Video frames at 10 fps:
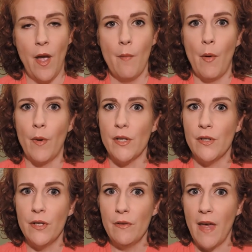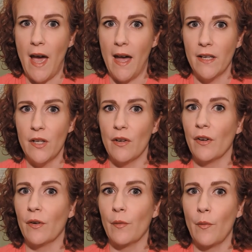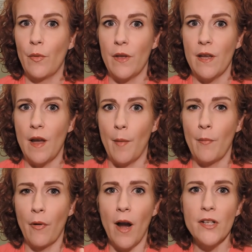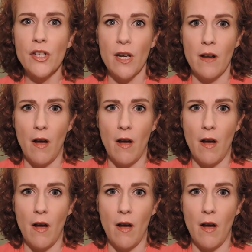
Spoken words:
But when you do that, the impression